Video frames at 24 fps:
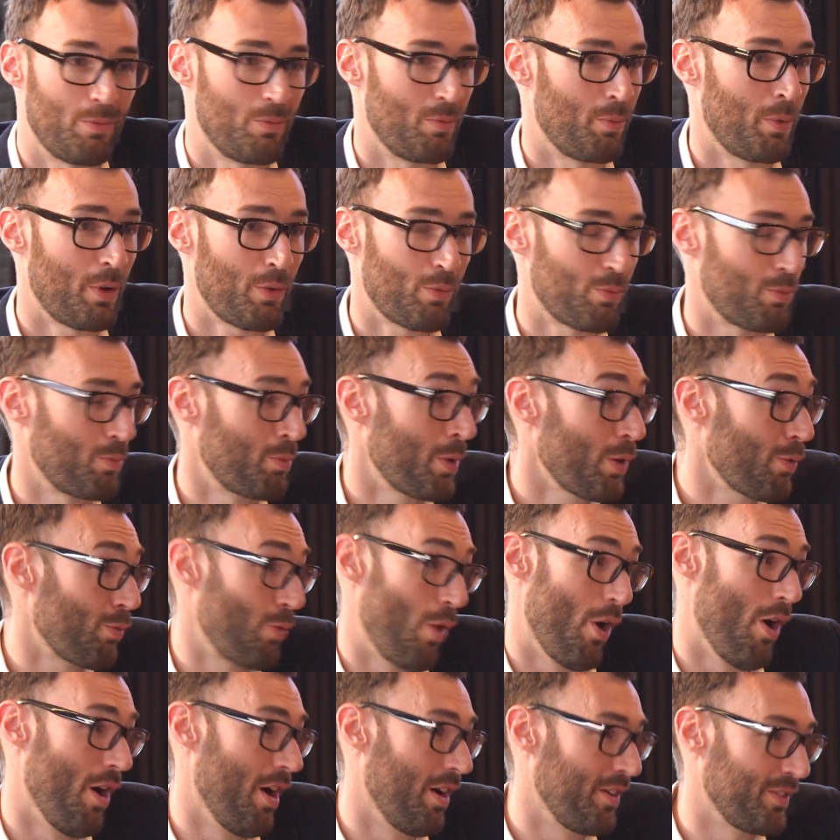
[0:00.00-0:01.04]
we're
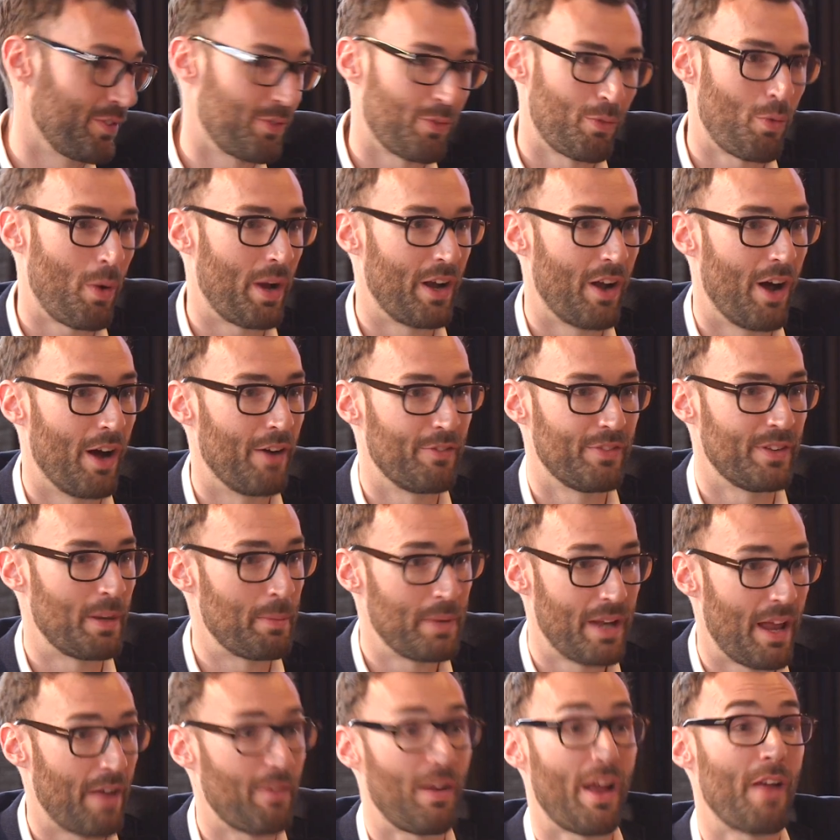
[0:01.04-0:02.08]
wrong quite often. I
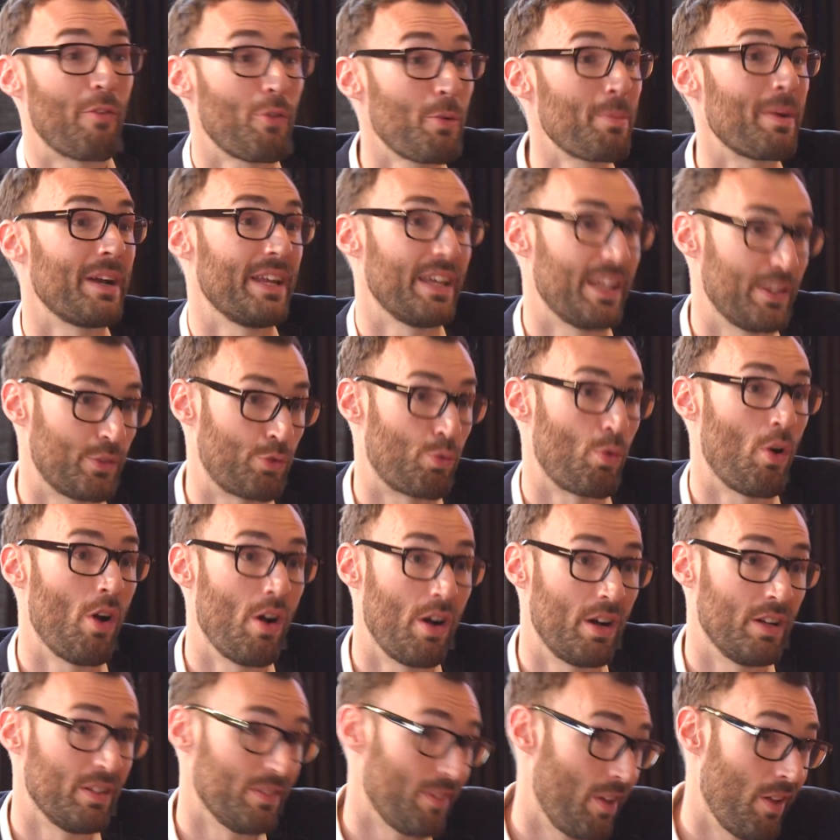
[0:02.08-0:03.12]
mean, everybody gets
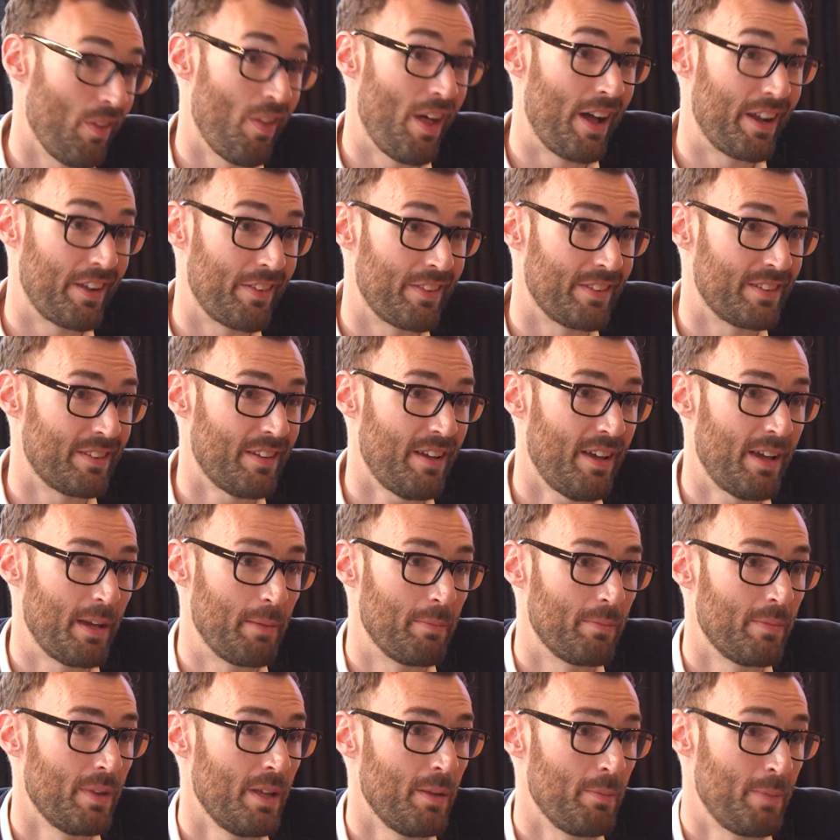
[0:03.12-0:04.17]
wrong a lot of the
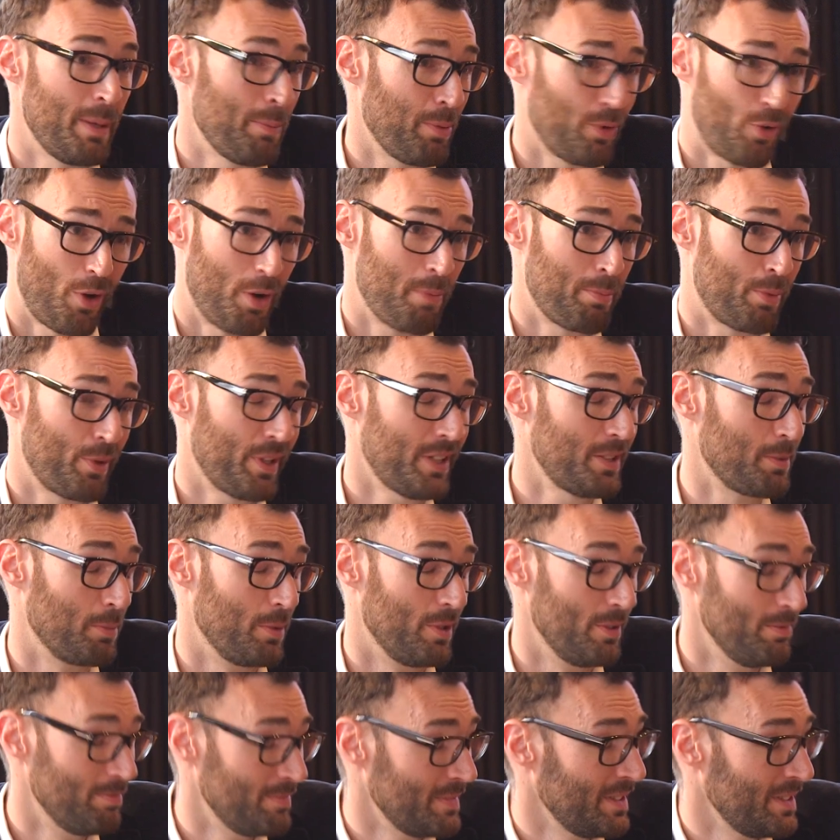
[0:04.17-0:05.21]
time. People are unpredictable.